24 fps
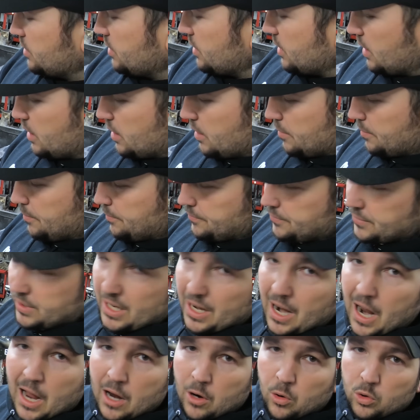
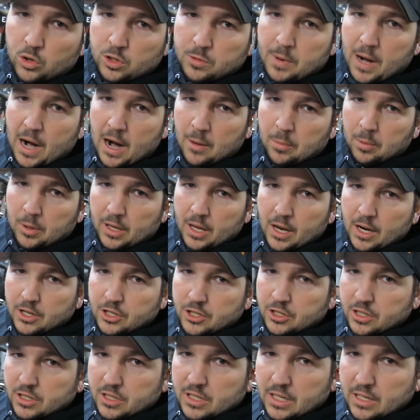In high horsepower
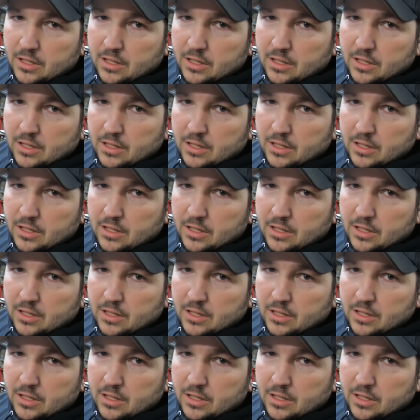applications,